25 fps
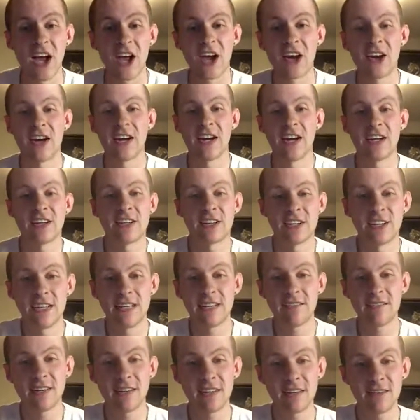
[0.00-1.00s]
Alright, good
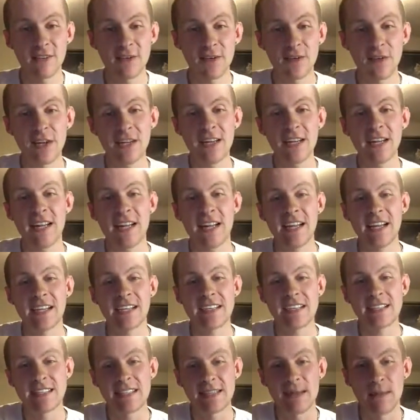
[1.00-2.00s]
evening everyone.
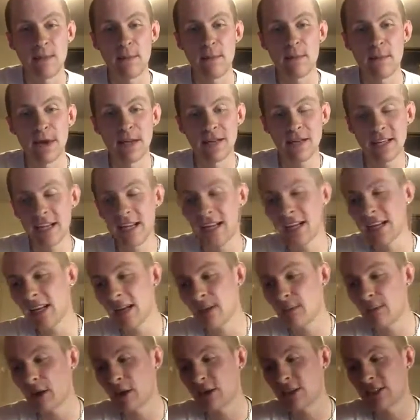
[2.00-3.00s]
It's Monday,
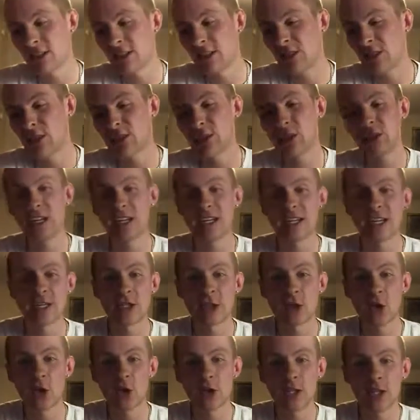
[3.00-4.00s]
about 10:30, and I
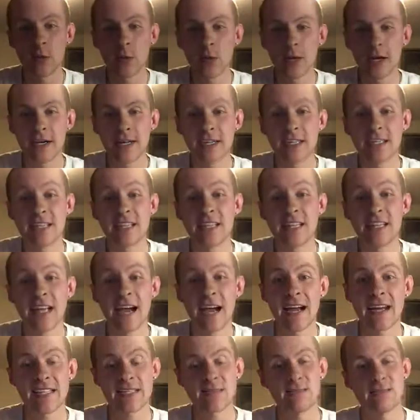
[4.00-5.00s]
totally waited to the
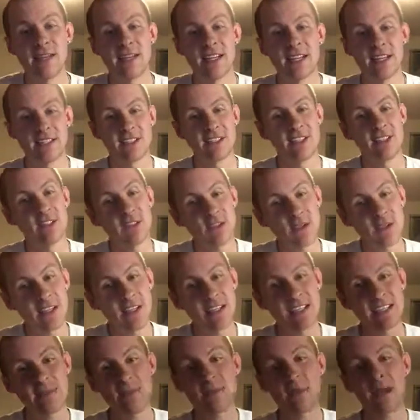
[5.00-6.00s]
last minute to do
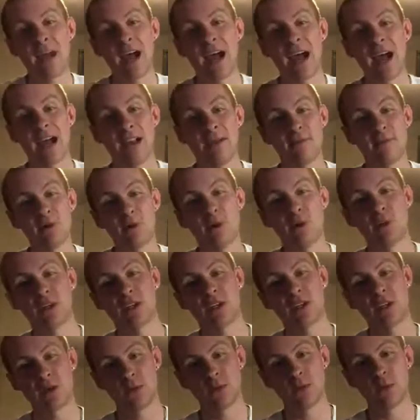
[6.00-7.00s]
this, but I am
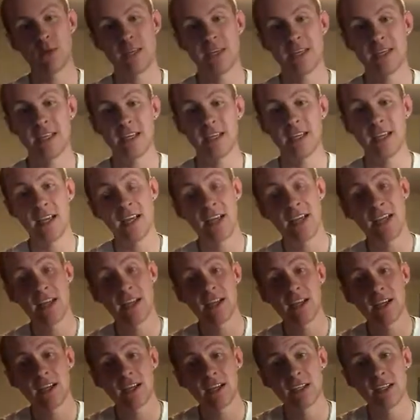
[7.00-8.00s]
going to be
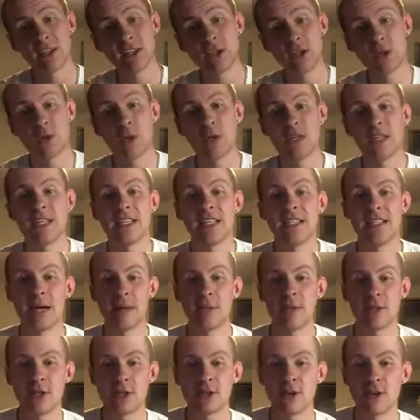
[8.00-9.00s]
doing the
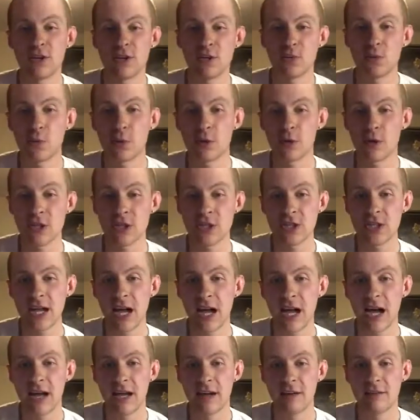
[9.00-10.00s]
demonstration portion
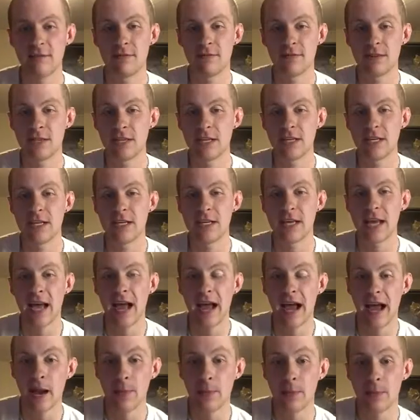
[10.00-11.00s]
of the
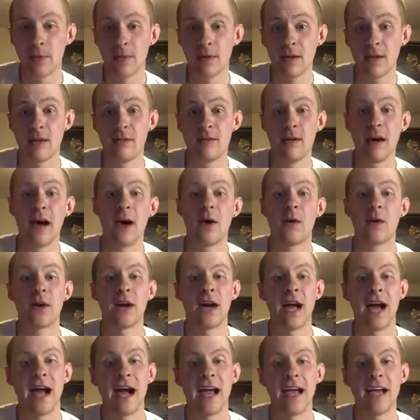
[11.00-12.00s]
Apple of
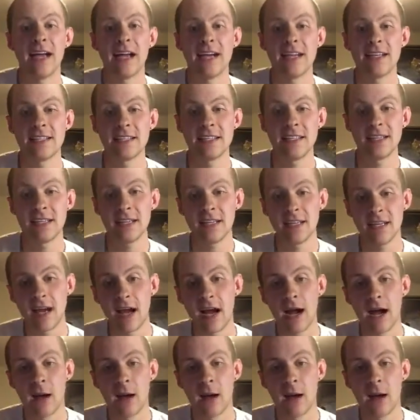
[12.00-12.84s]
Our Eye lesson,